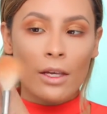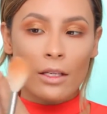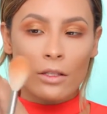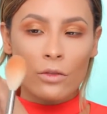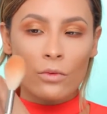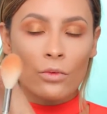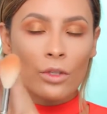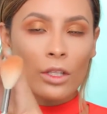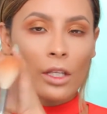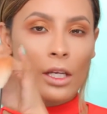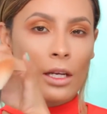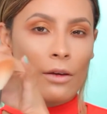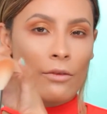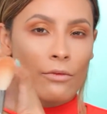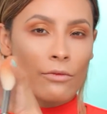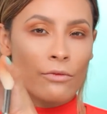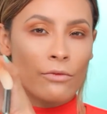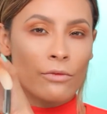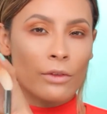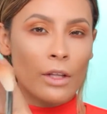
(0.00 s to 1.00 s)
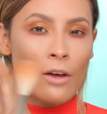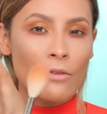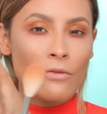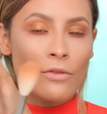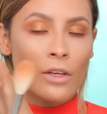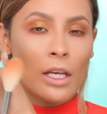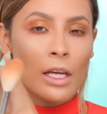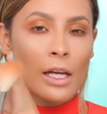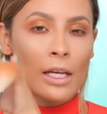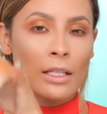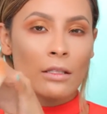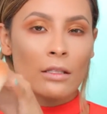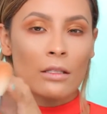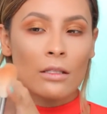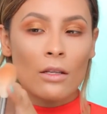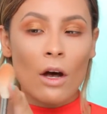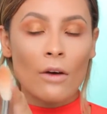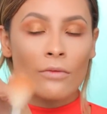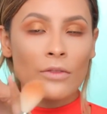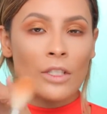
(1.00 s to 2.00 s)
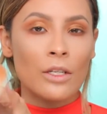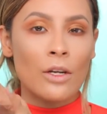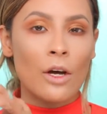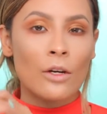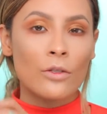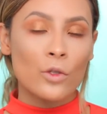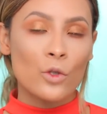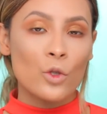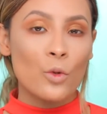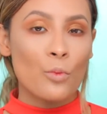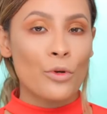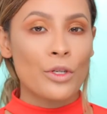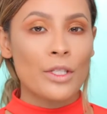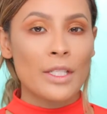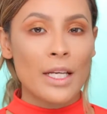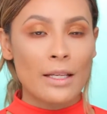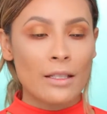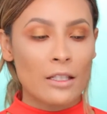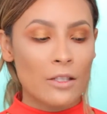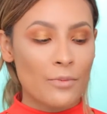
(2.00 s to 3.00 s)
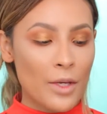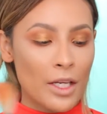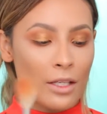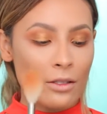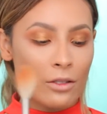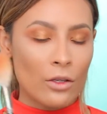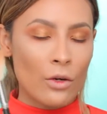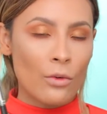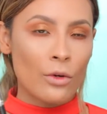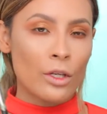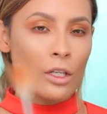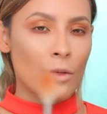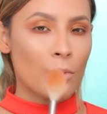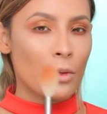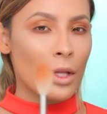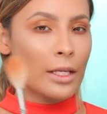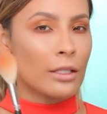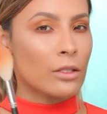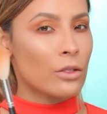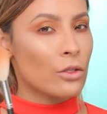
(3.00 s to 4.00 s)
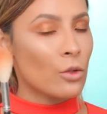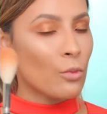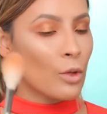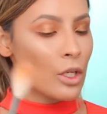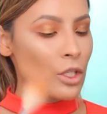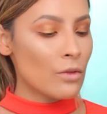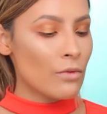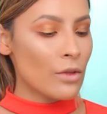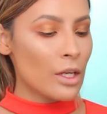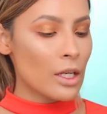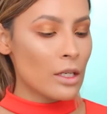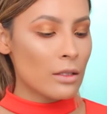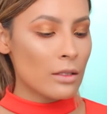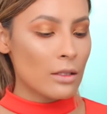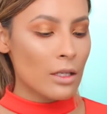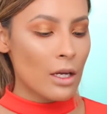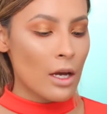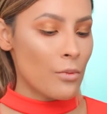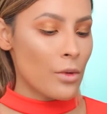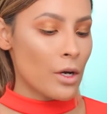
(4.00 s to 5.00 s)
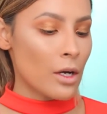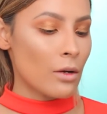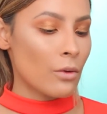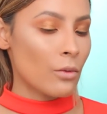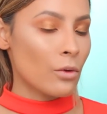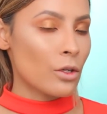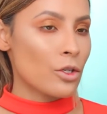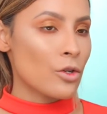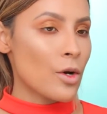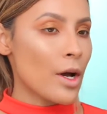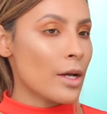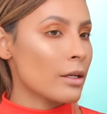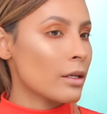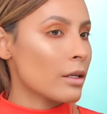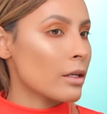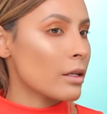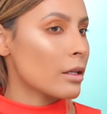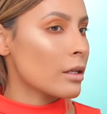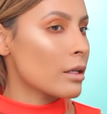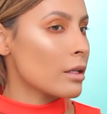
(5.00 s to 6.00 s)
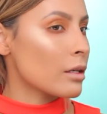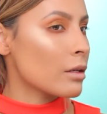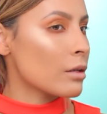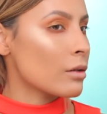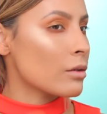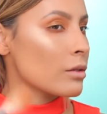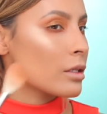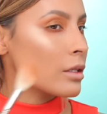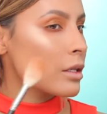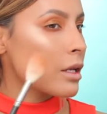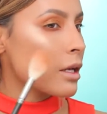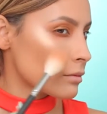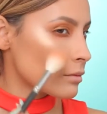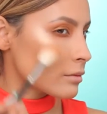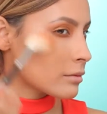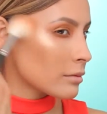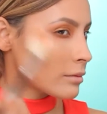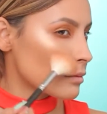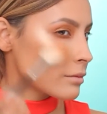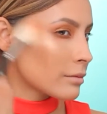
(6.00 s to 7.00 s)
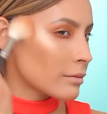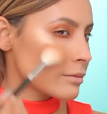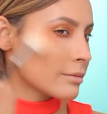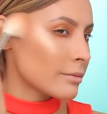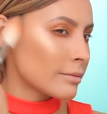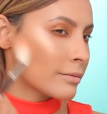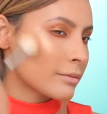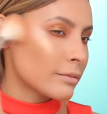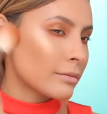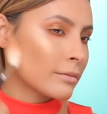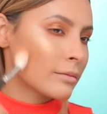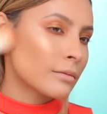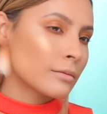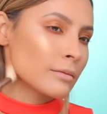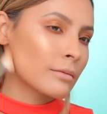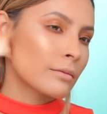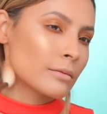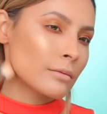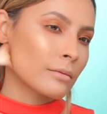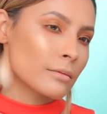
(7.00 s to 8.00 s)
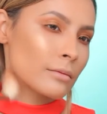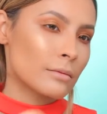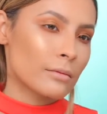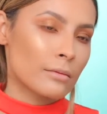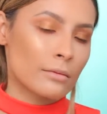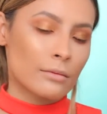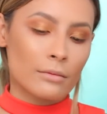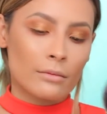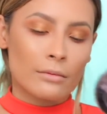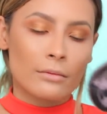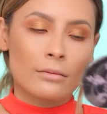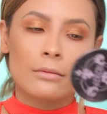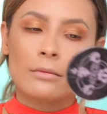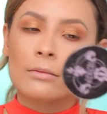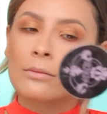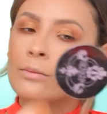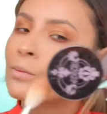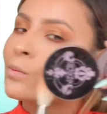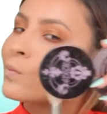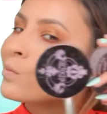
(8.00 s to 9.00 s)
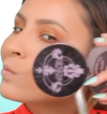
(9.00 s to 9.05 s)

that's really fluffy and soft and not super dense, because you don't wanna apply too much of this, but we're trying to glow today, so I like to apply a light